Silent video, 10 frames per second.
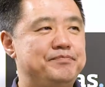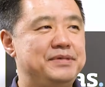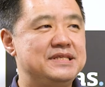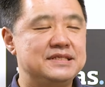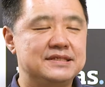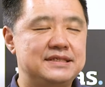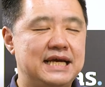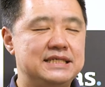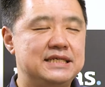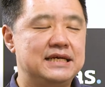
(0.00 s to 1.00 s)
Business
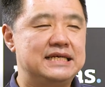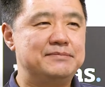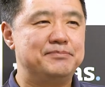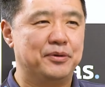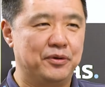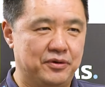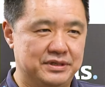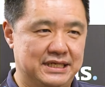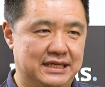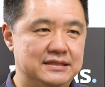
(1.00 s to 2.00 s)
data is
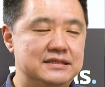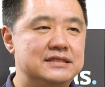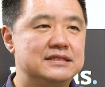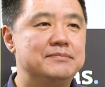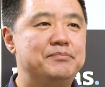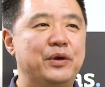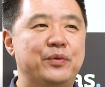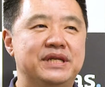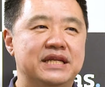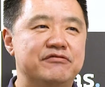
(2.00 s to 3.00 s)
important, but
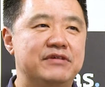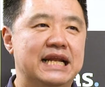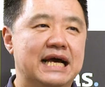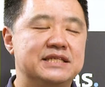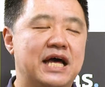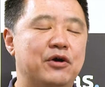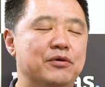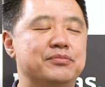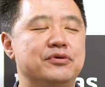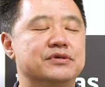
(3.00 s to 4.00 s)
we didn't realise how
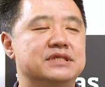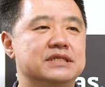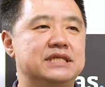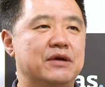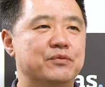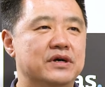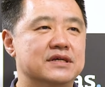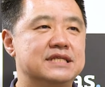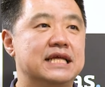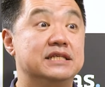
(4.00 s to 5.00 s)
important it
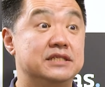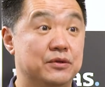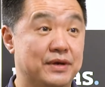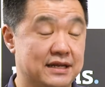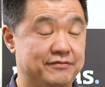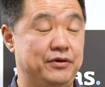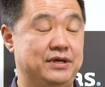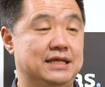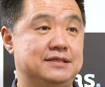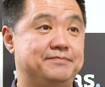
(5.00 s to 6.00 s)
was until we had
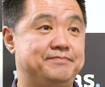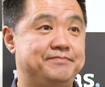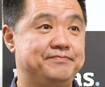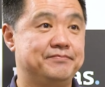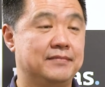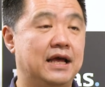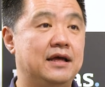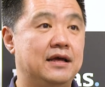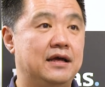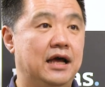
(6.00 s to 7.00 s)
Phocas.
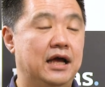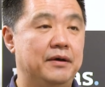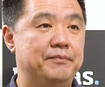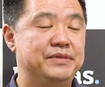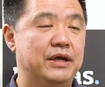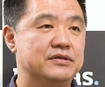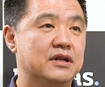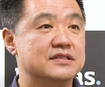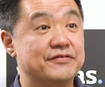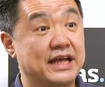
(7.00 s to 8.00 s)
Um, there was
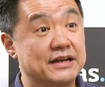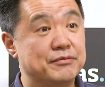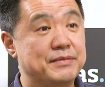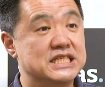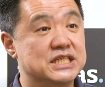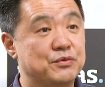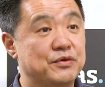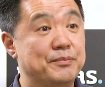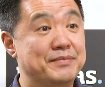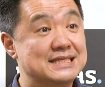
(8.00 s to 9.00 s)
lots of information we
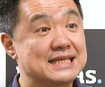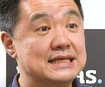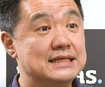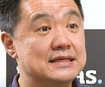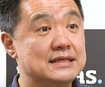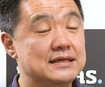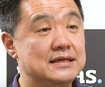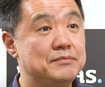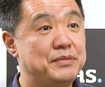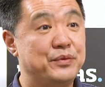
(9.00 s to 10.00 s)
were missing,
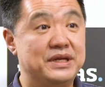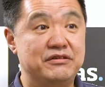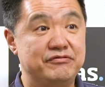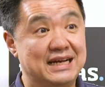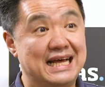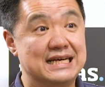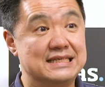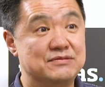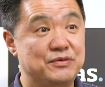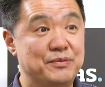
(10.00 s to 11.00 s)
but we didn't
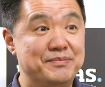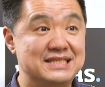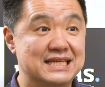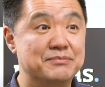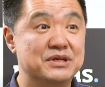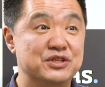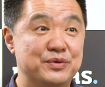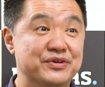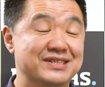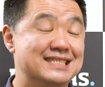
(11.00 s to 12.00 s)
realise we were missing because
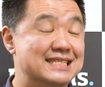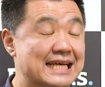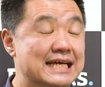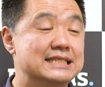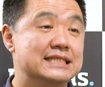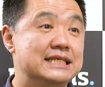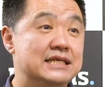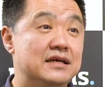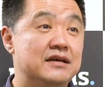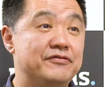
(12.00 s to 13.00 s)
we couldn't see it.
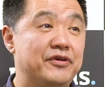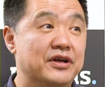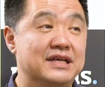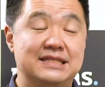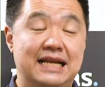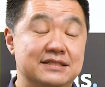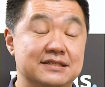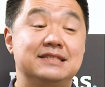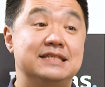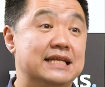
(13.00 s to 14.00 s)
Phocas lets
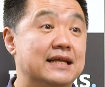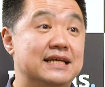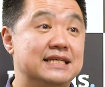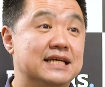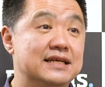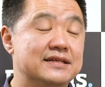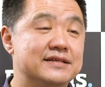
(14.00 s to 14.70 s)
us see that data.